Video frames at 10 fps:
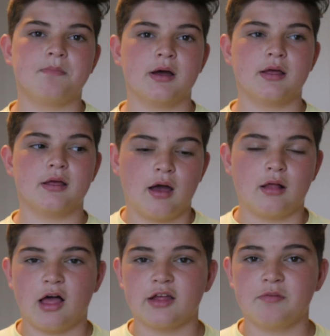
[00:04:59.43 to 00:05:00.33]
but a
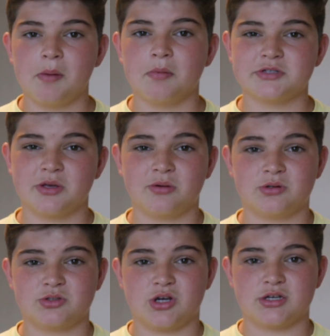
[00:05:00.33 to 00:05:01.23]
lot of people still
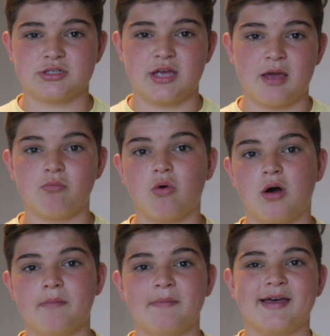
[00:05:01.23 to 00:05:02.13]
don't trust
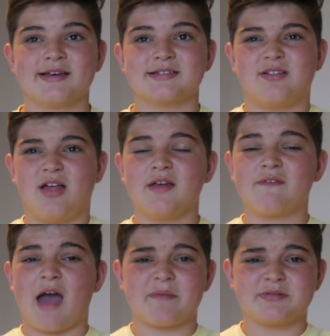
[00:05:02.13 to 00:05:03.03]
M1 because a lot of
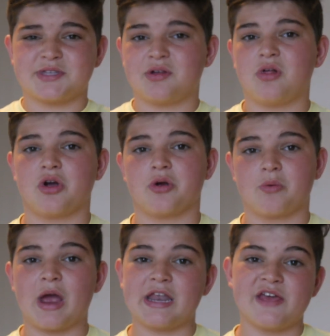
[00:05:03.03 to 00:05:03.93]
apps still aren't
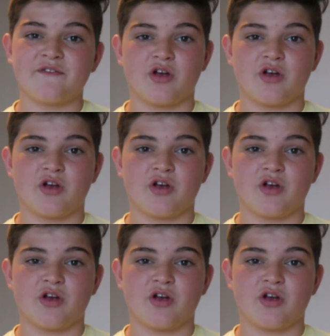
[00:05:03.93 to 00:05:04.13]
ready for